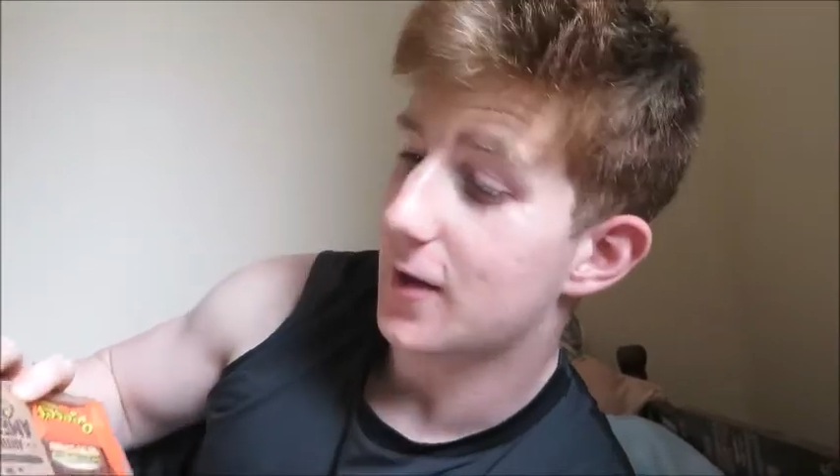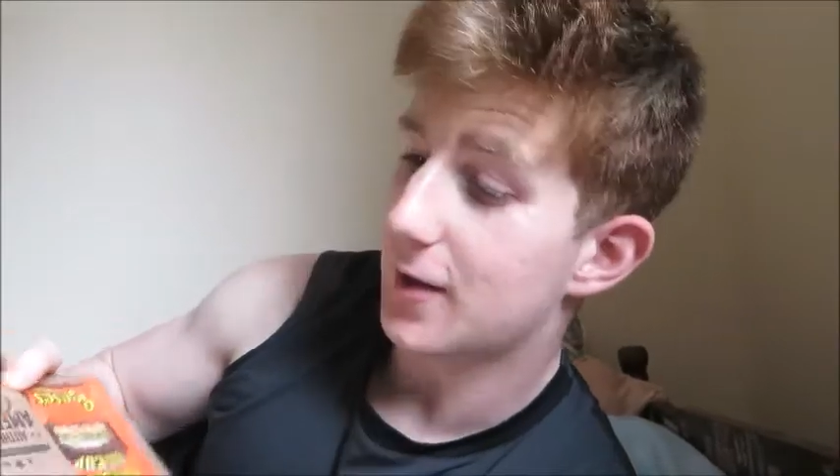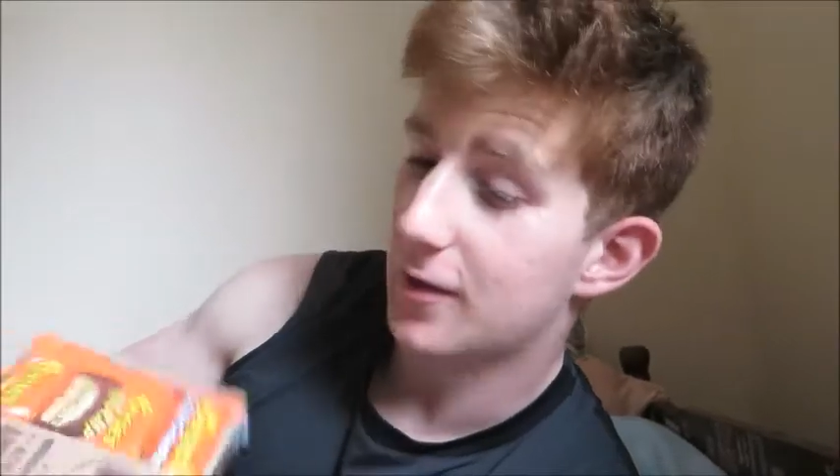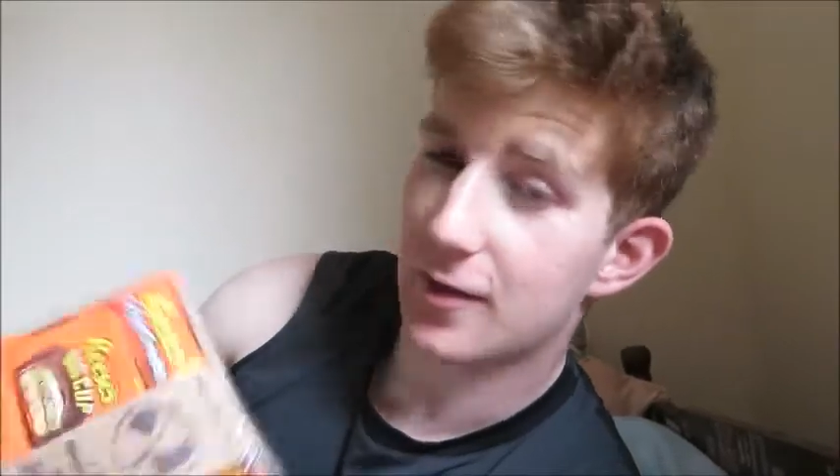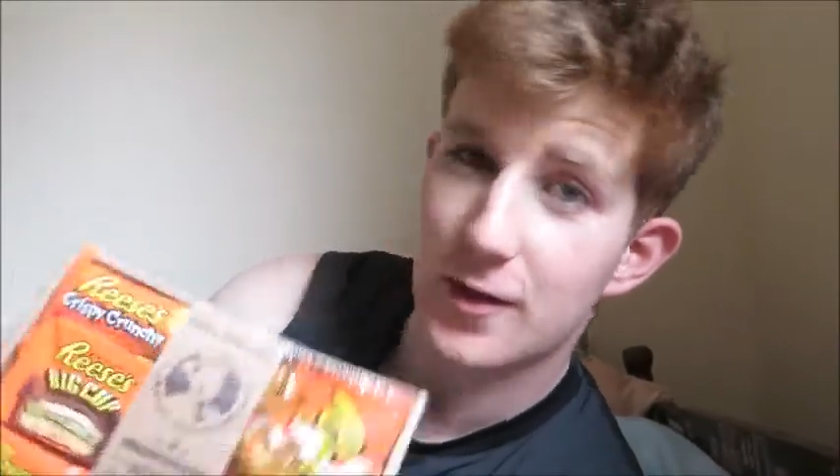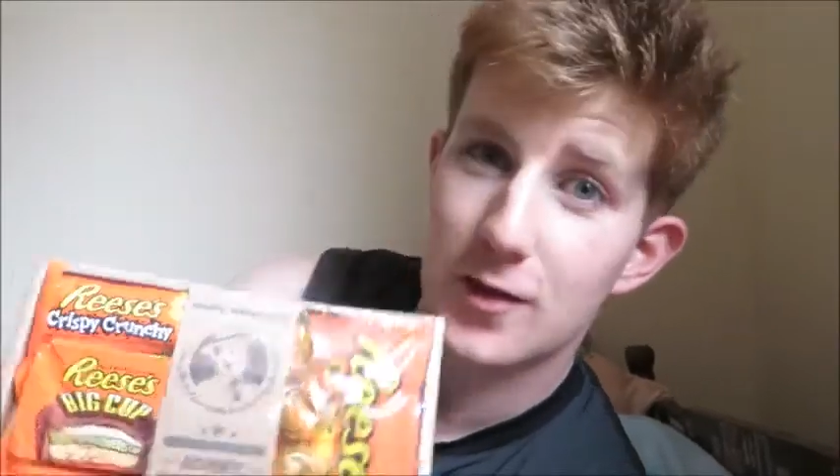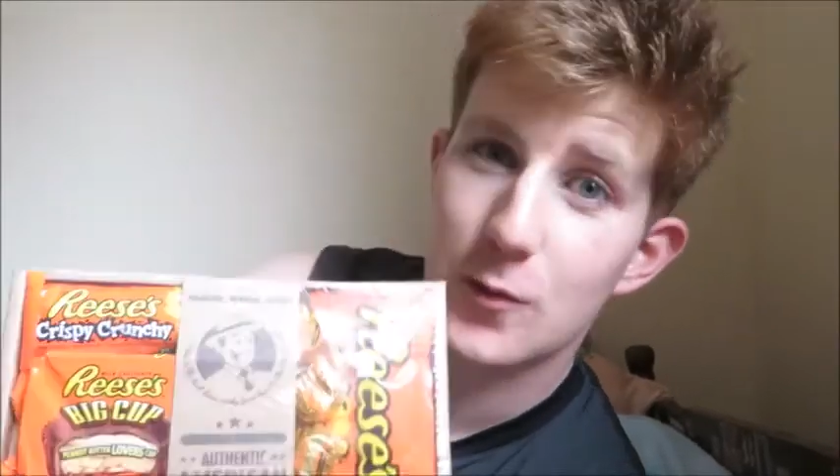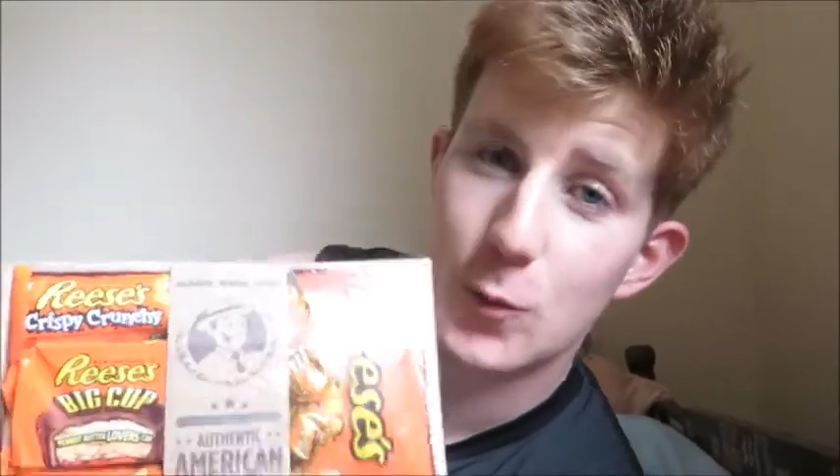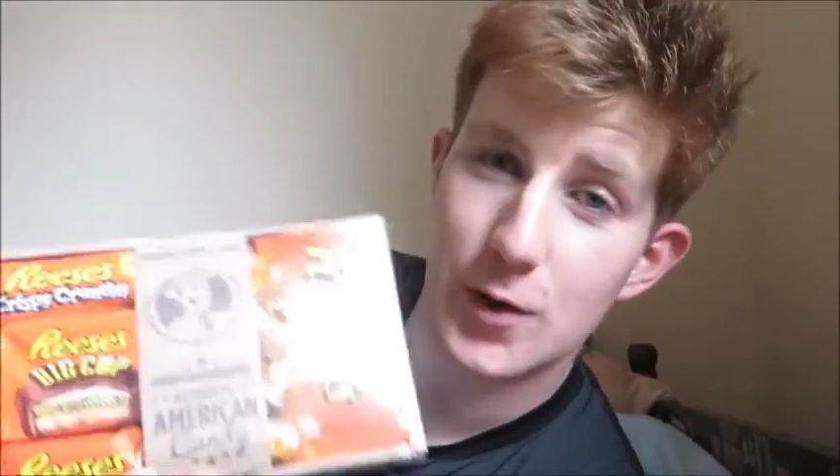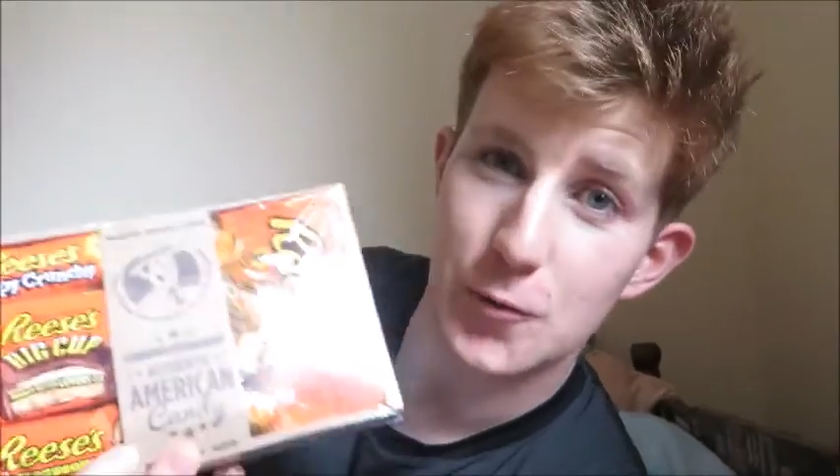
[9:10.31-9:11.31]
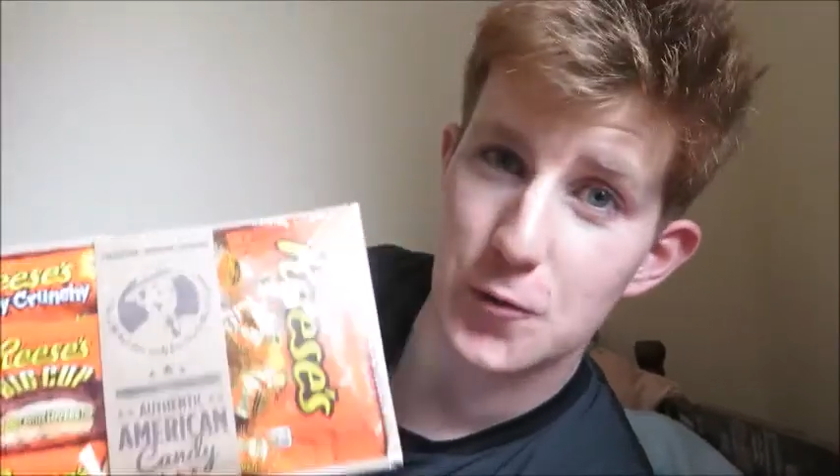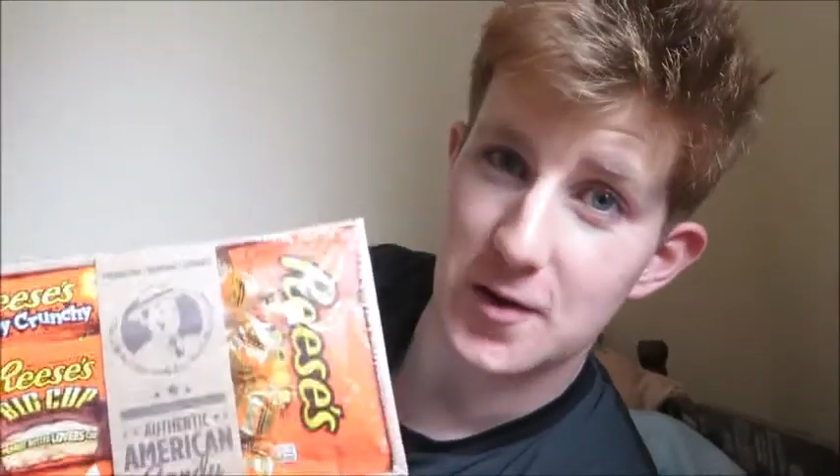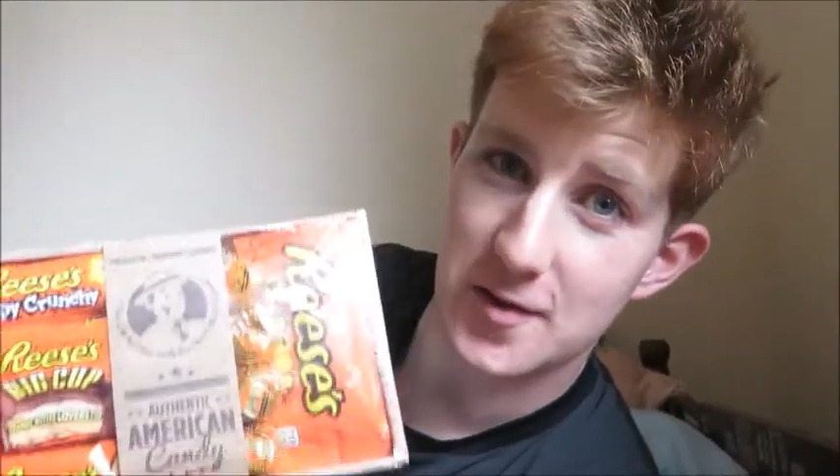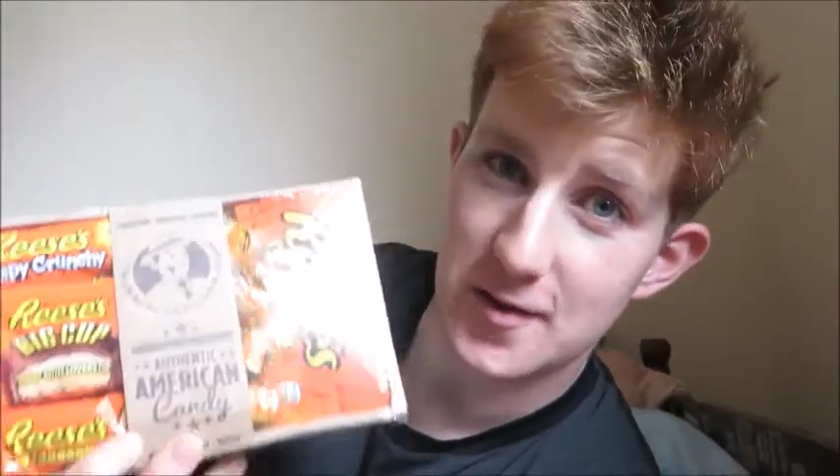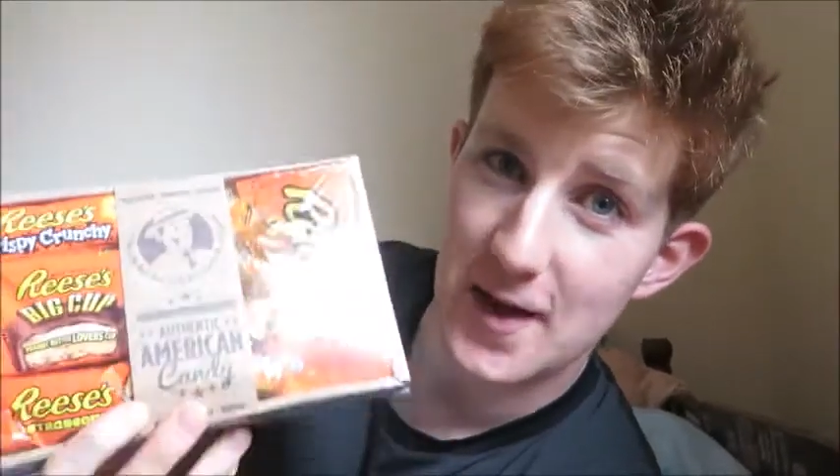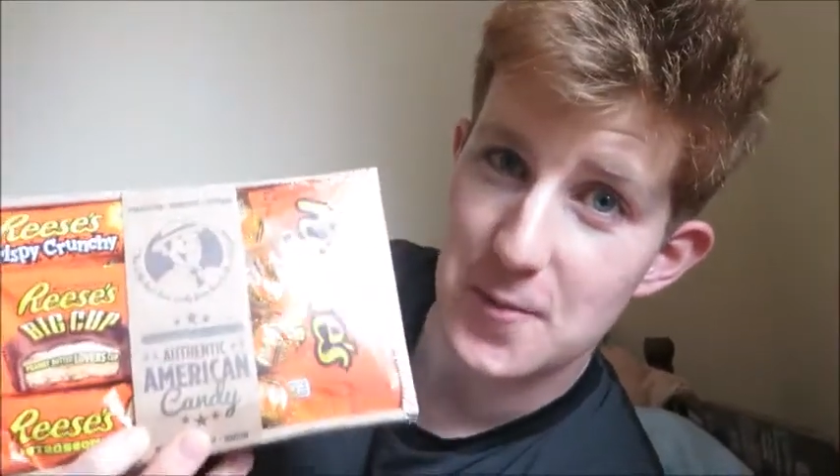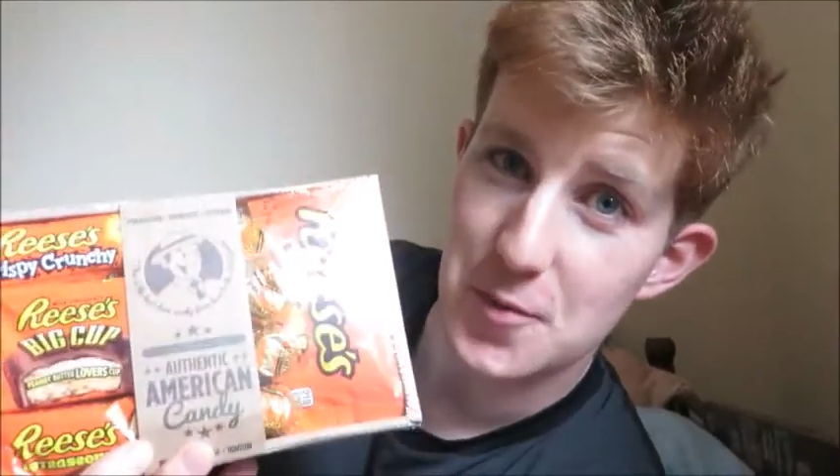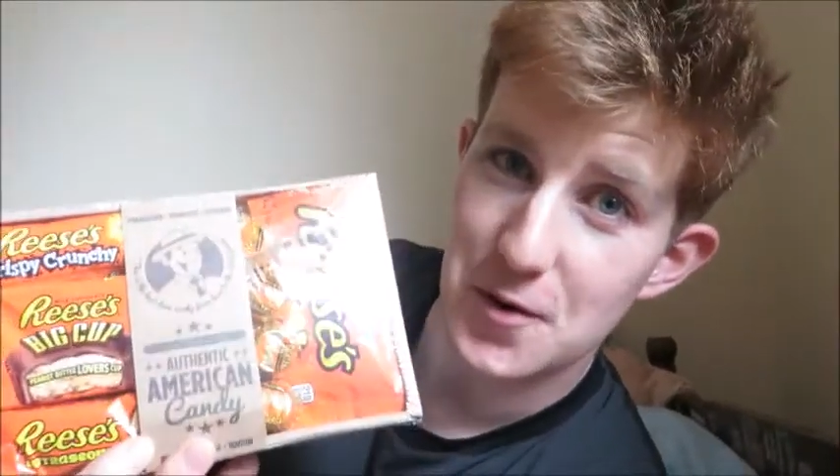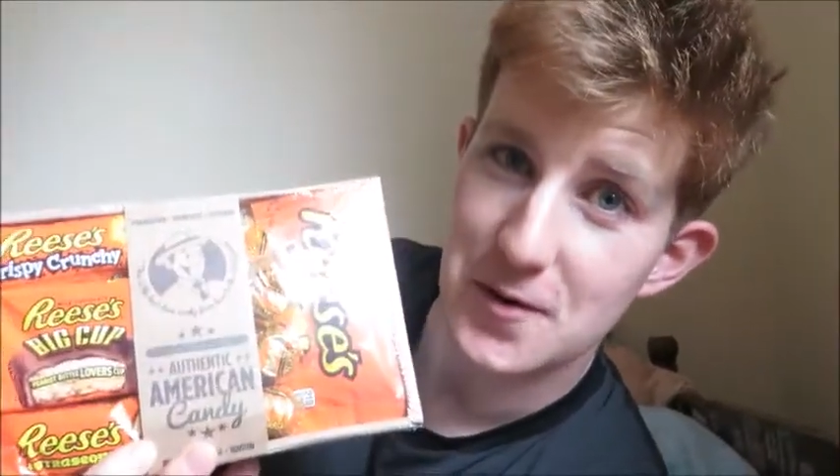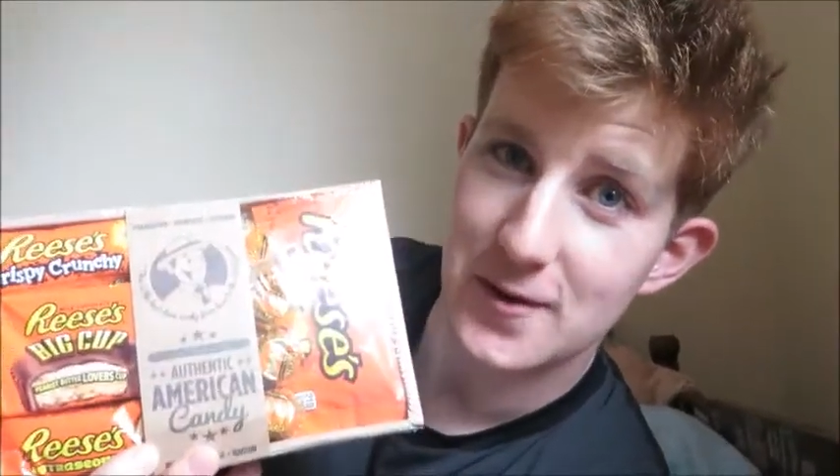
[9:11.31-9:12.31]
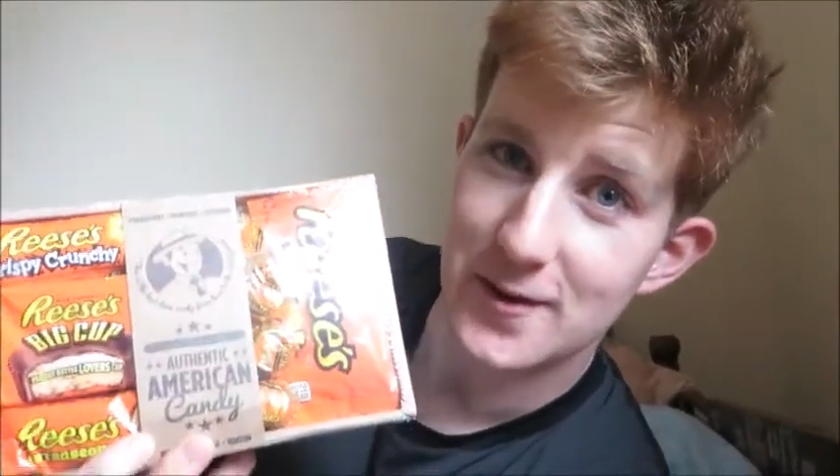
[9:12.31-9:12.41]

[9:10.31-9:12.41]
is with a Reese's hamper.